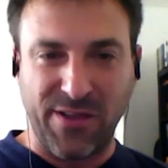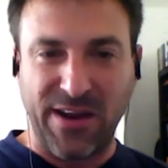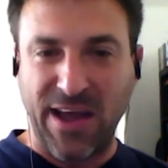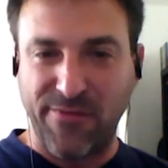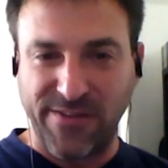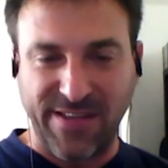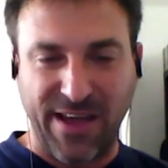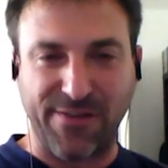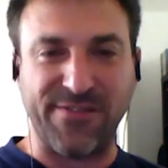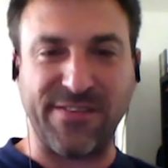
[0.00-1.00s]
with a knife
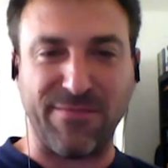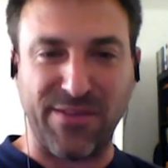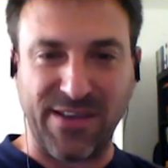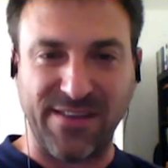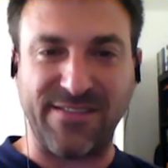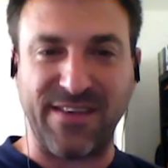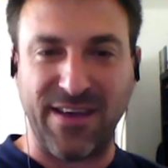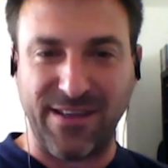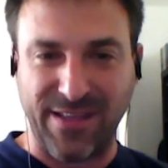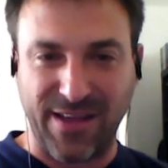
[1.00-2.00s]
attack or something, and
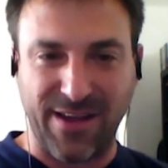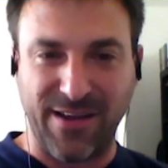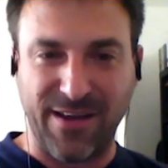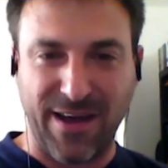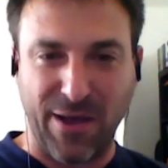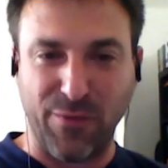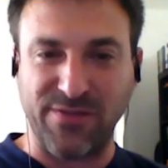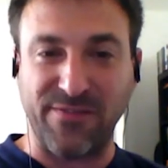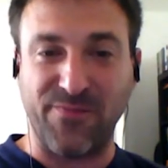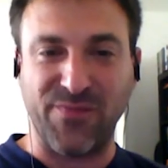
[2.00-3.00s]
say that I
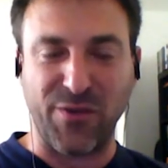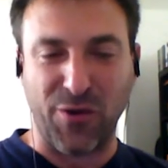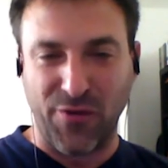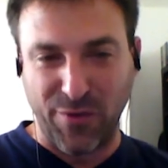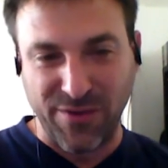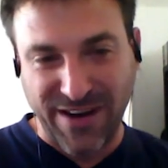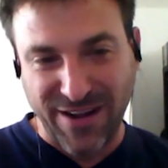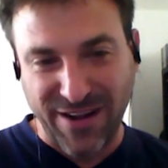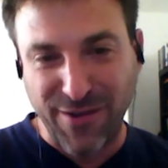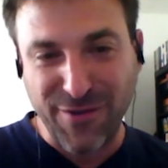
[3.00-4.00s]
was, you know, they were
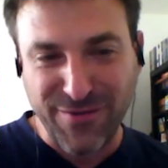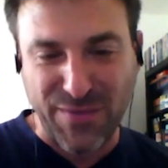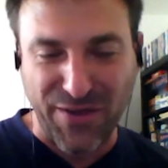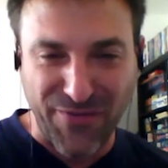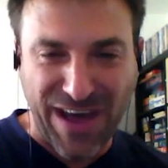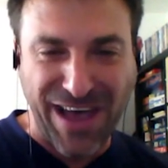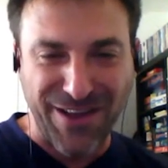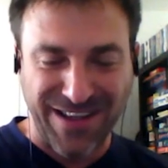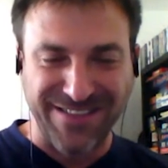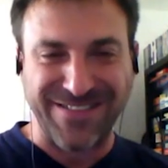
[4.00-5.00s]
trying to accuse me of
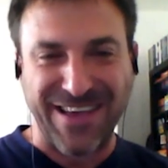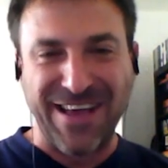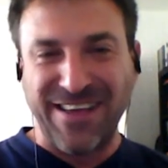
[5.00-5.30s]
violence.